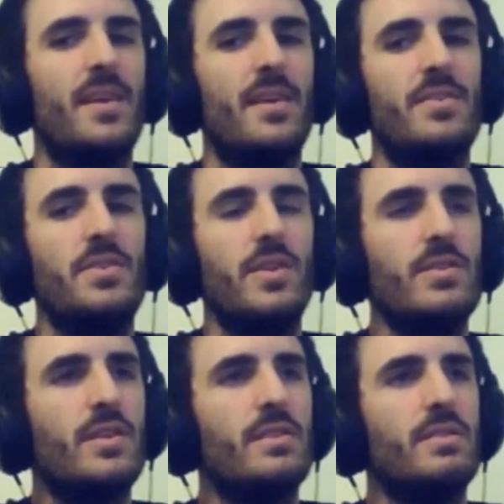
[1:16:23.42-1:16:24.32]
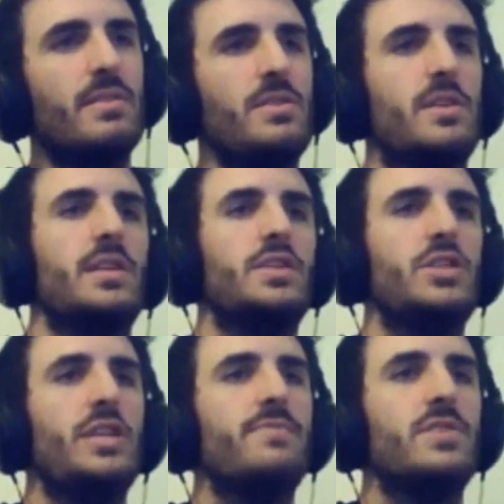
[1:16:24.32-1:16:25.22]
you can
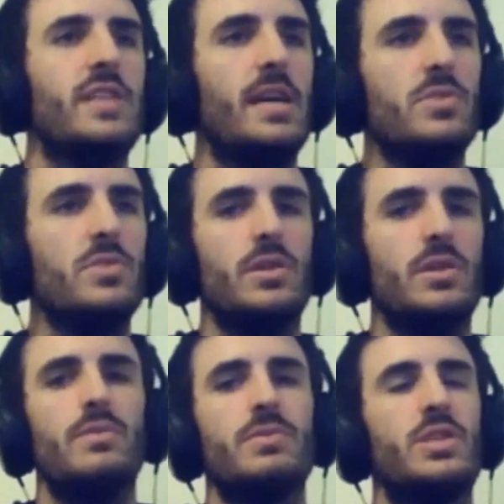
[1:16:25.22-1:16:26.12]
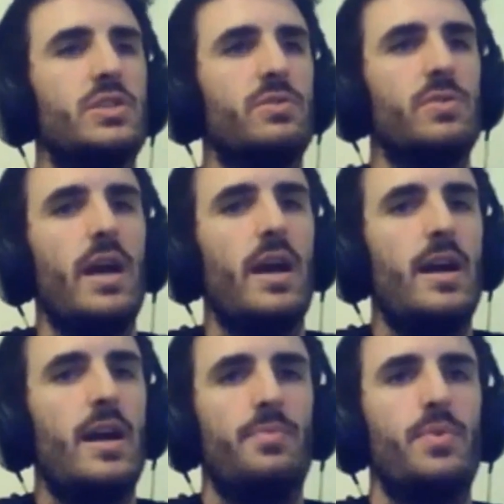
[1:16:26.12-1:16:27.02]
achieve the same results just through that
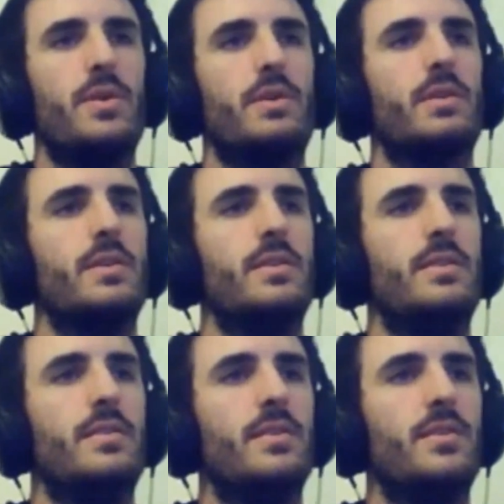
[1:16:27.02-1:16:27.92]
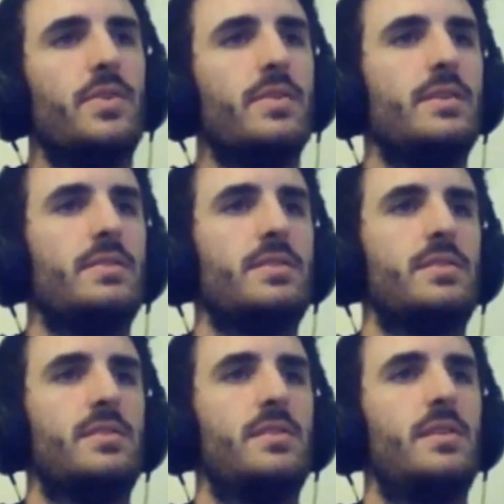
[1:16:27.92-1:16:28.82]
hard work, and I think it's